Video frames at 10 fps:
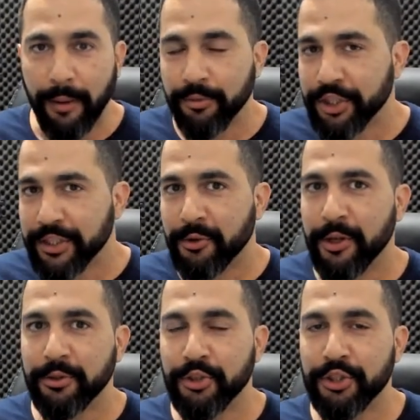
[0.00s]
I'm just going
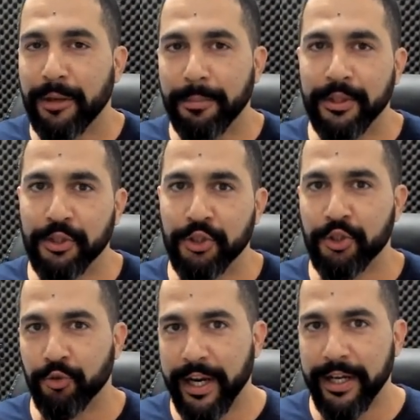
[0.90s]
to jump
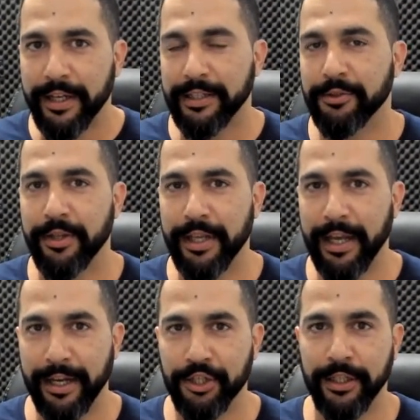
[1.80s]
straight into the
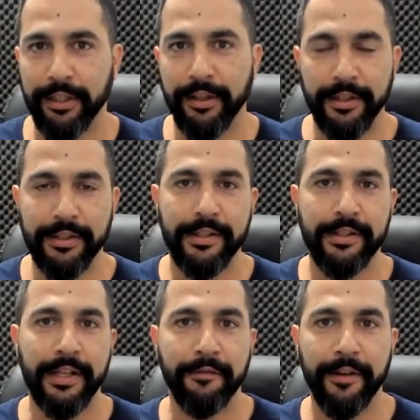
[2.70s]
action. This is
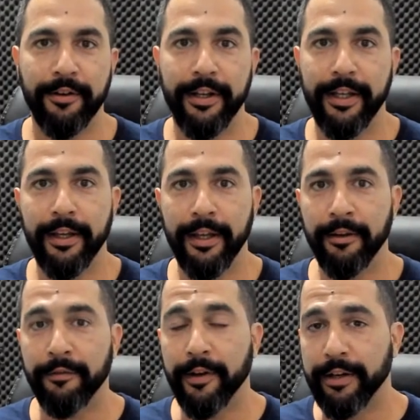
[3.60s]
a very,
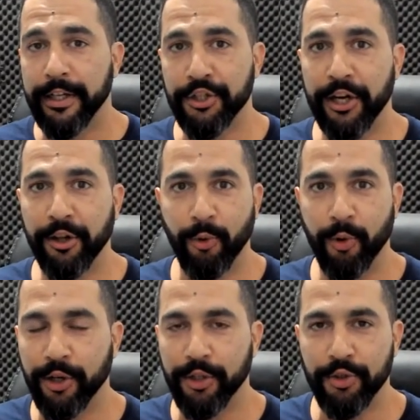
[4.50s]
very general
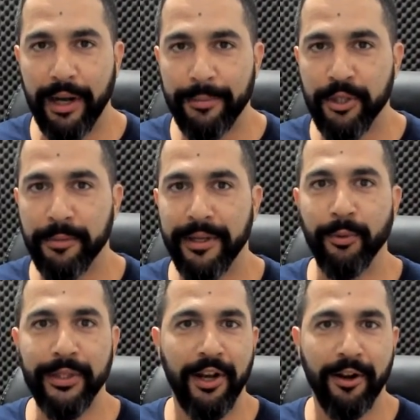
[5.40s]
word, dropshipping.
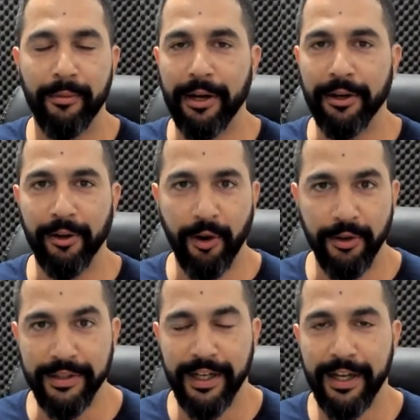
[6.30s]
We talk about it all
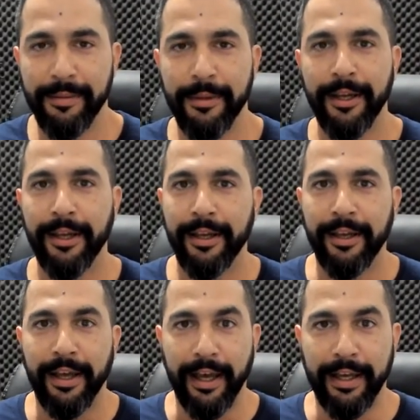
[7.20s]
the time.
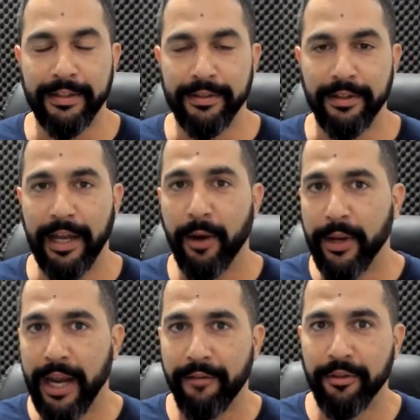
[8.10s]
And now we
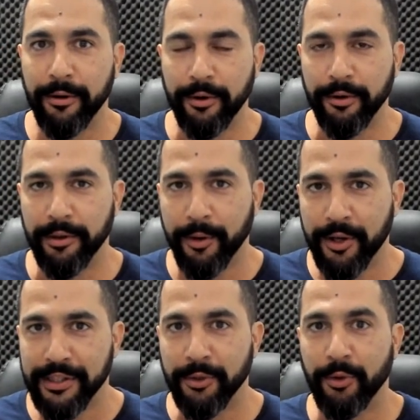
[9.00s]
have the, the
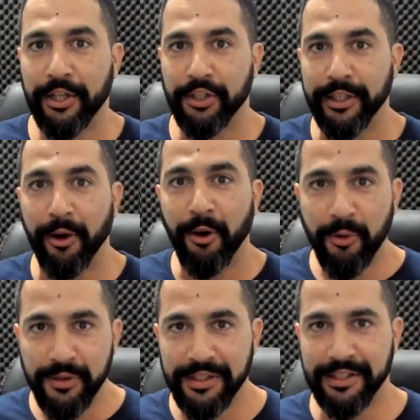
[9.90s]
person who actually
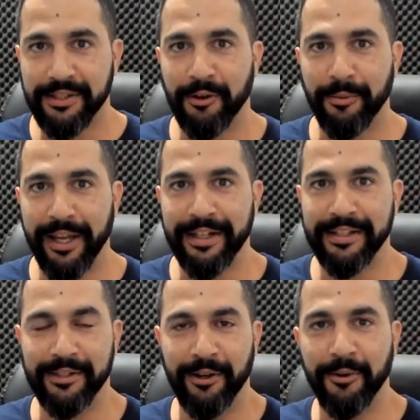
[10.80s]
owns this domain.
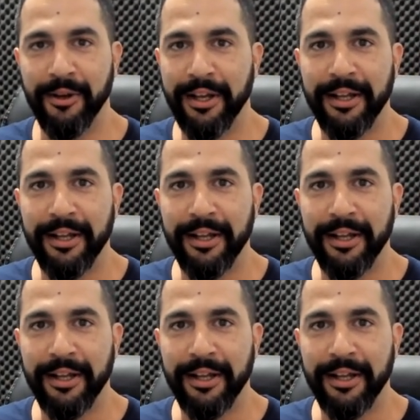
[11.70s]
So